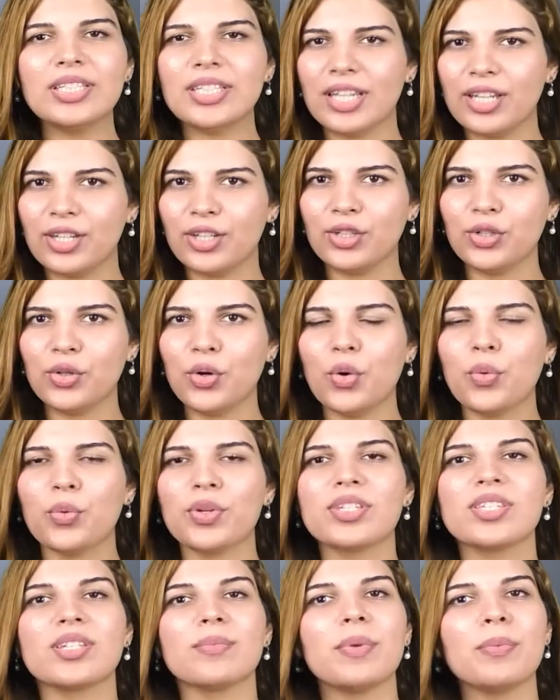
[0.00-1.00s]
take you
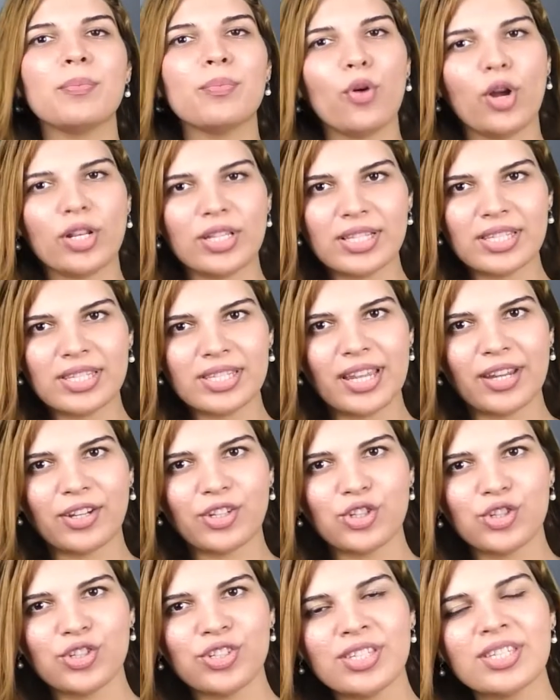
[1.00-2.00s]
over some important
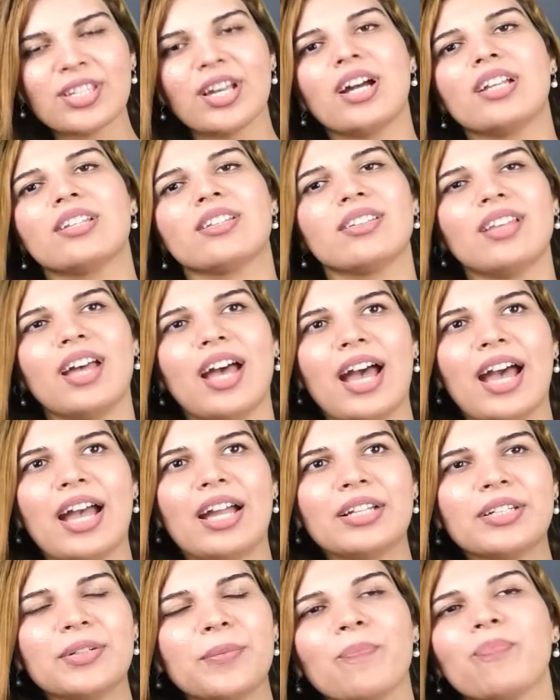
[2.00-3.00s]
sections under the
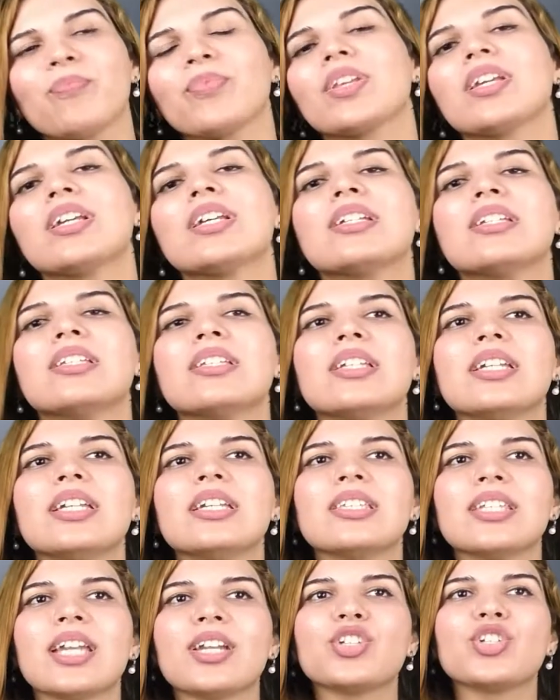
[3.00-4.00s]
Act.
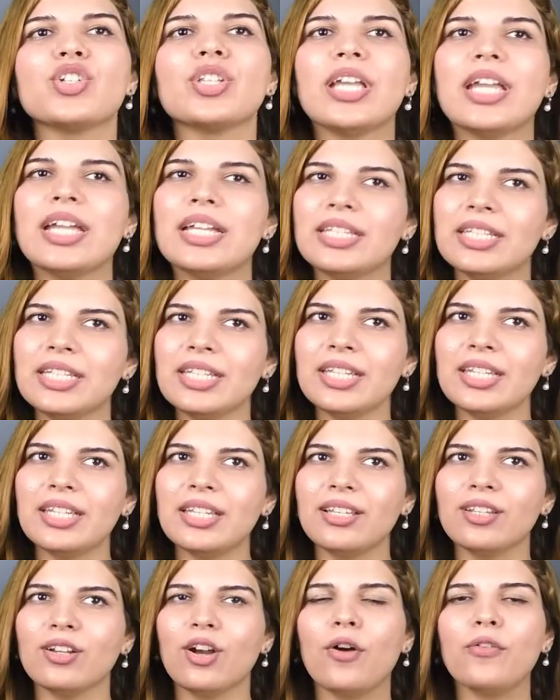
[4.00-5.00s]
Section
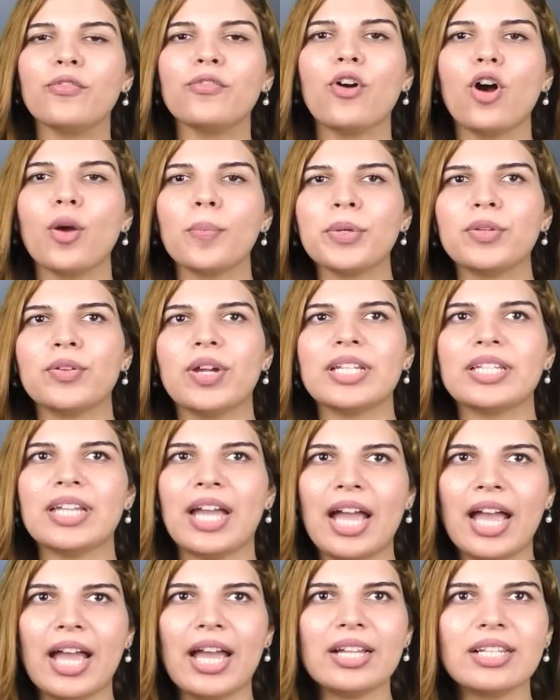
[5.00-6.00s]
18 of Copyright
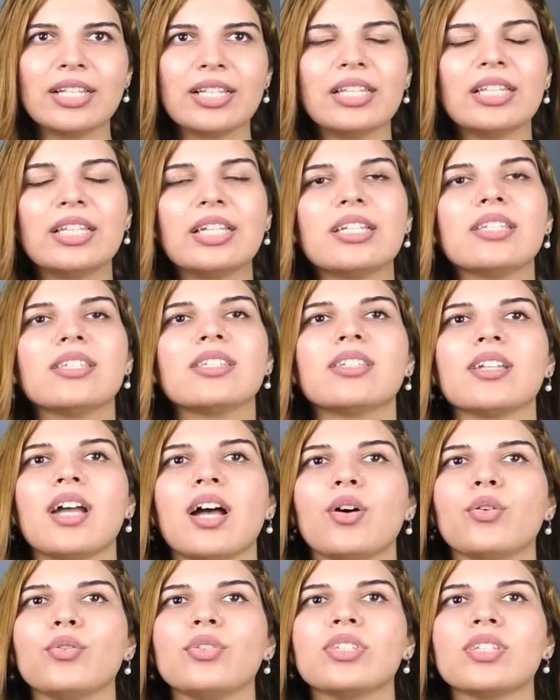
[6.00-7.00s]
Act lays
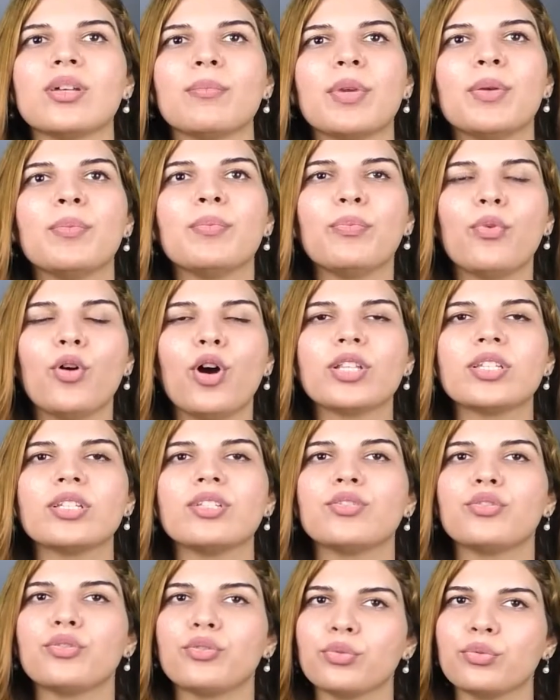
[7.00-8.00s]
down some
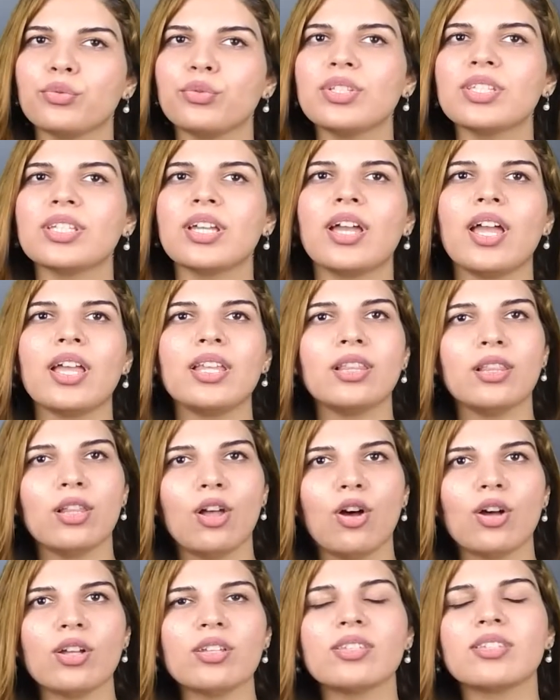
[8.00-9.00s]
important rules and
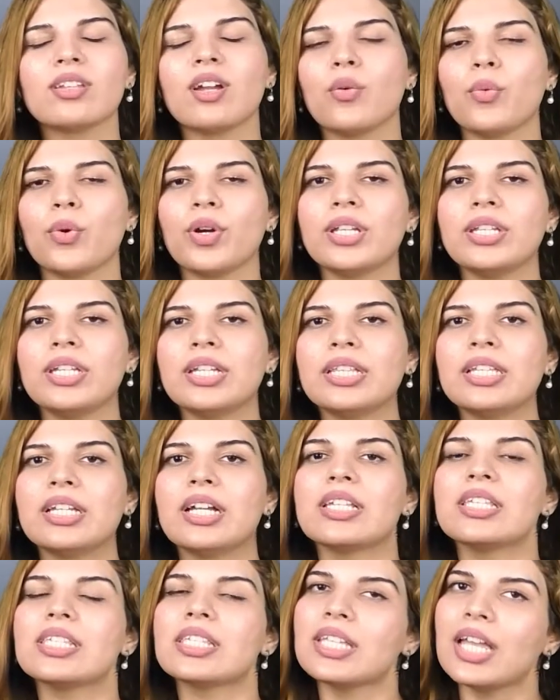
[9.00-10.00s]
laws governing the
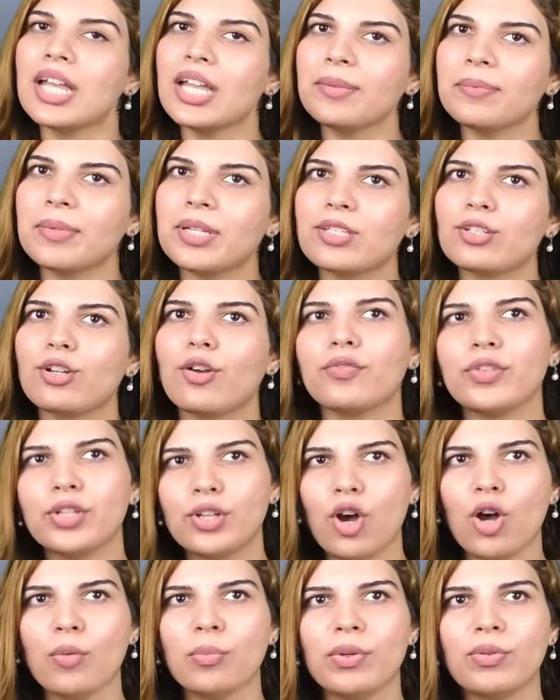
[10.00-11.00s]
assignment of the
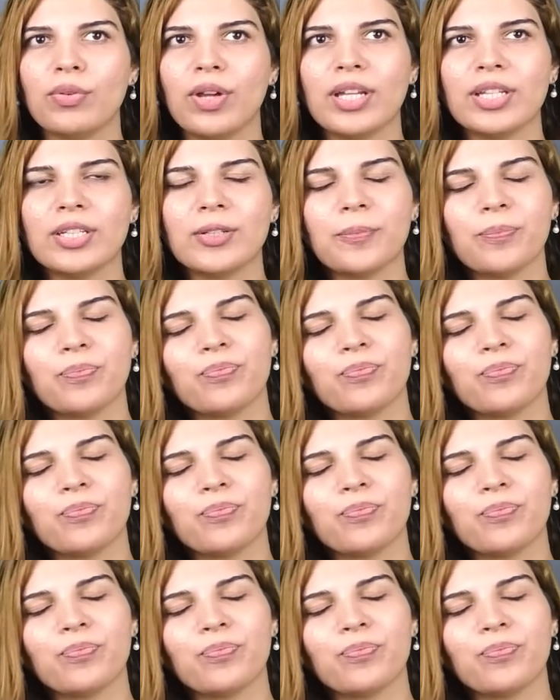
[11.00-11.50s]
copyright.